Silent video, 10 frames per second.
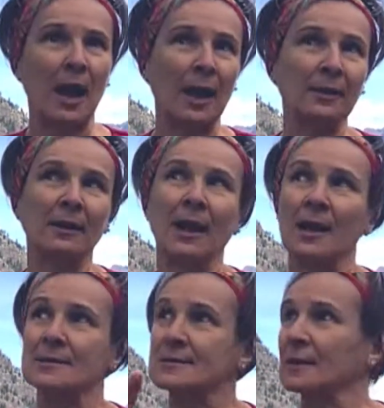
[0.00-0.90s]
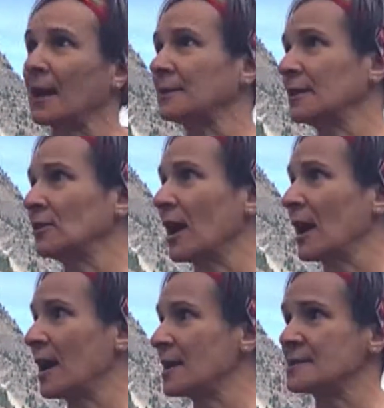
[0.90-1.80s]
analyze,
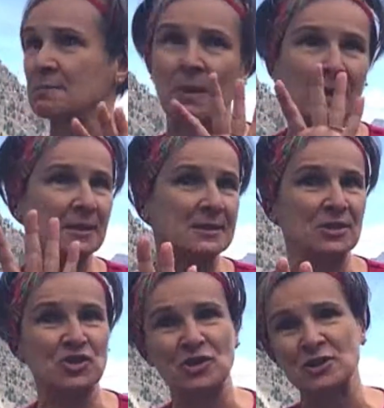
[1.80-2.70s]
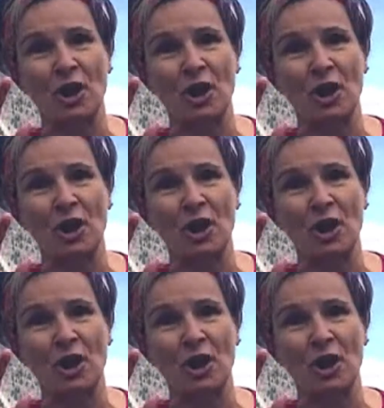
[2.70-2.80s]
categorize, make decisions,